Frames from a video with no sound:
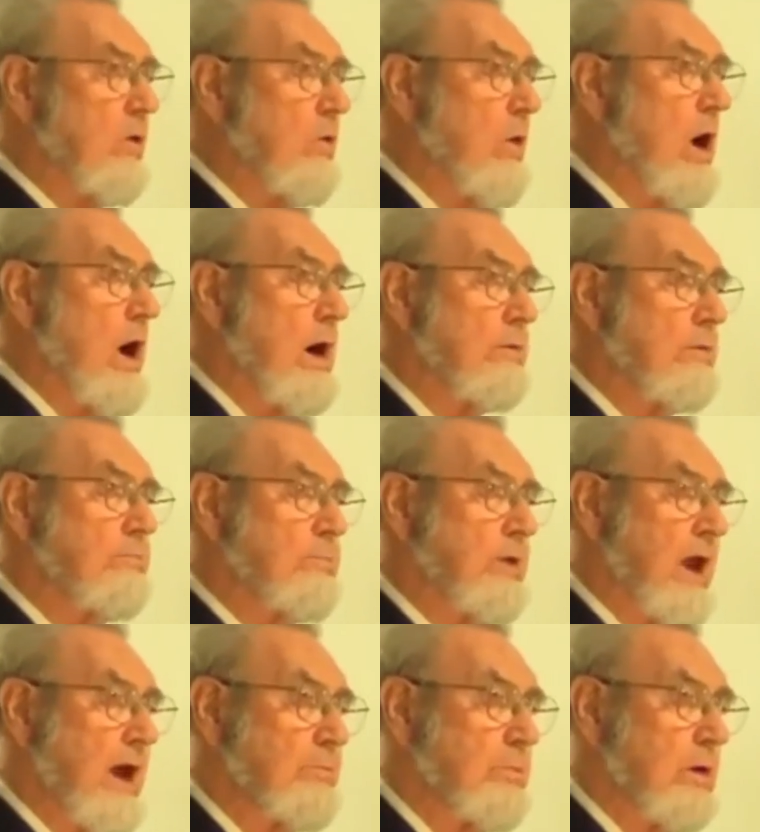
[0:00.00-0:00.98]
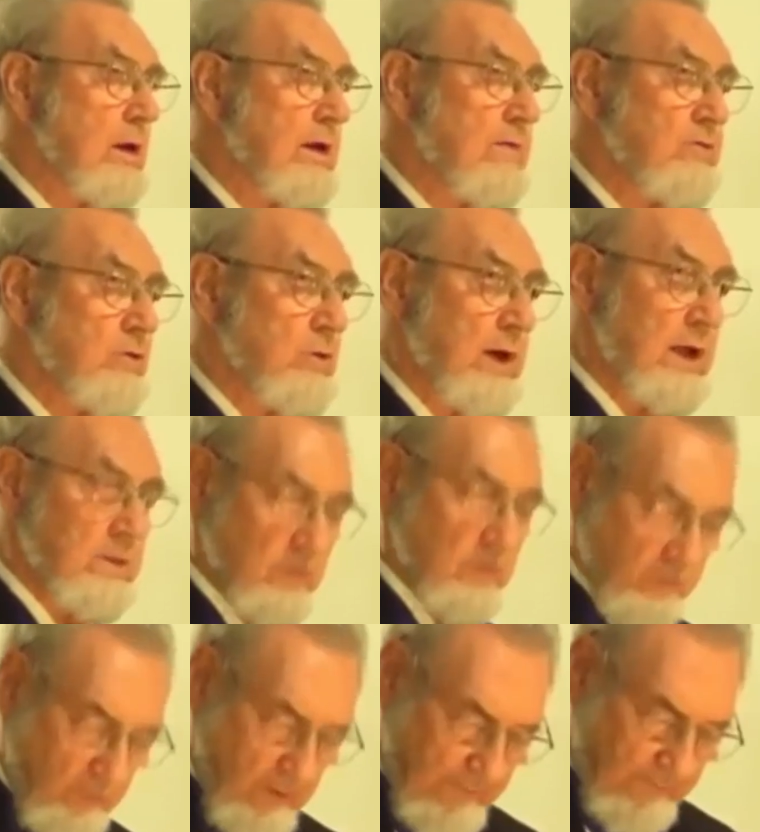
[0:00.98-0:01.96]
on, but I believe you get the
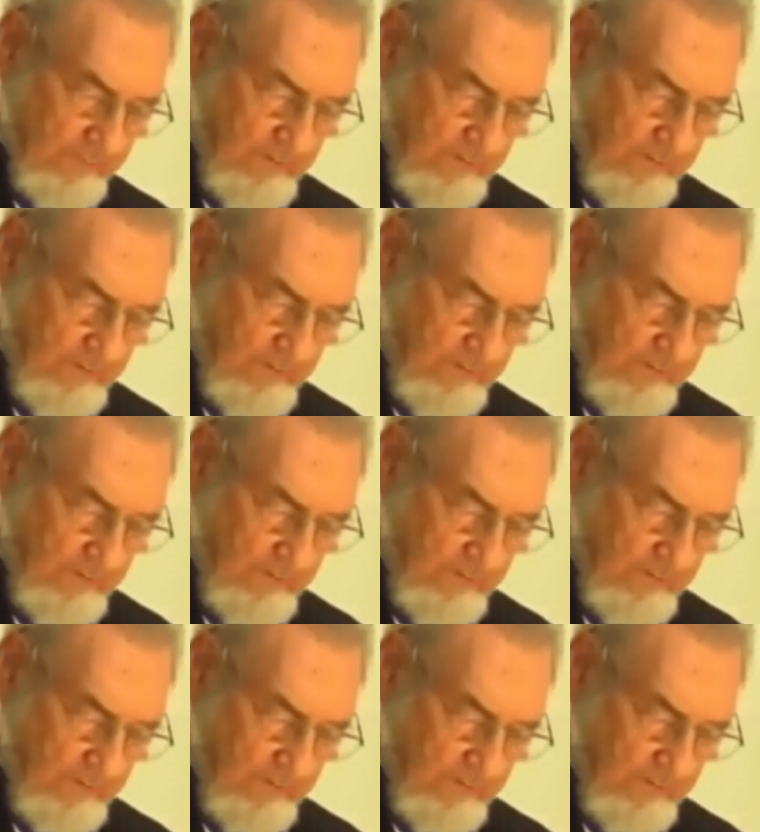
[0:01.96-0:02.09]
drift of